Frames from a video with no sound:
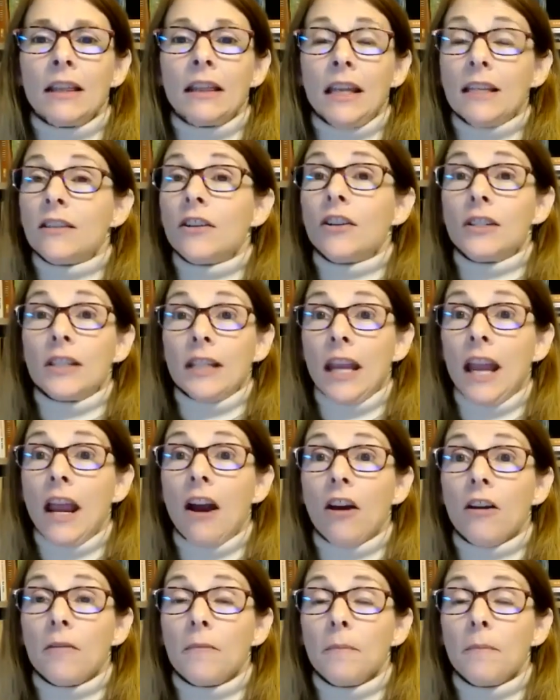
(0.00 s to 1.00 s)
they start to
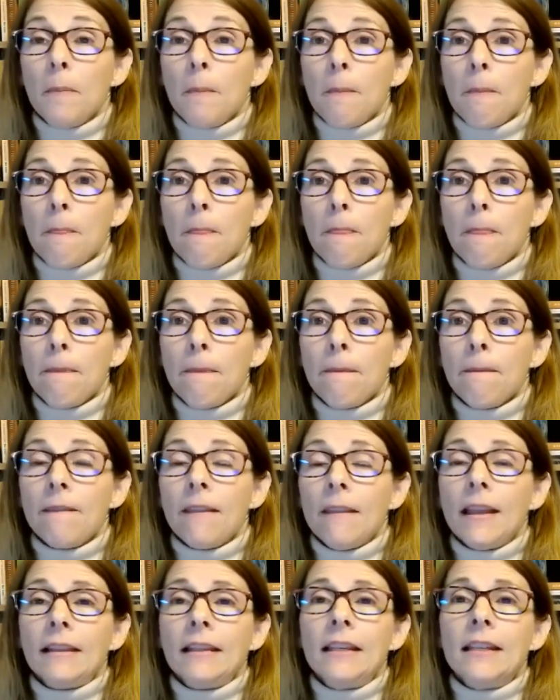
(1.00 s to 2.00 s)
care
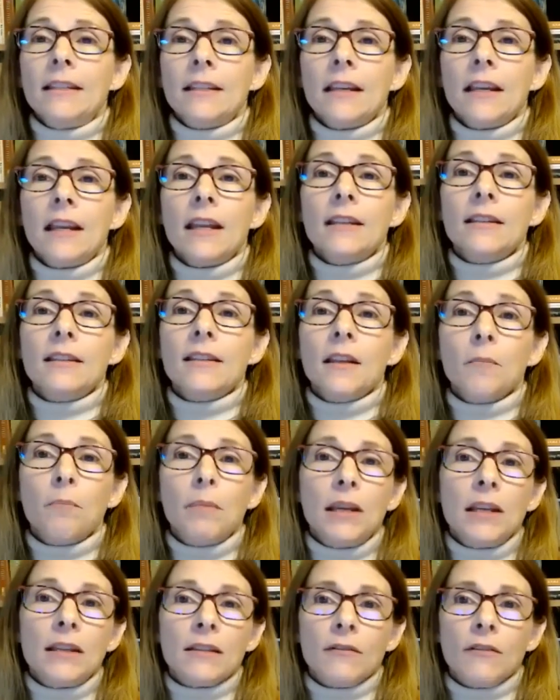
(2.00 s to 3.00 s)
at least in some
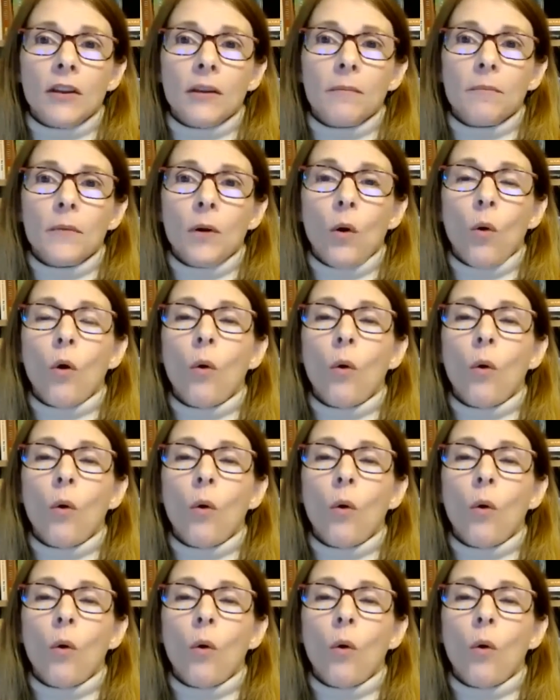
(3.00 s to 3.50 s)
piece of them,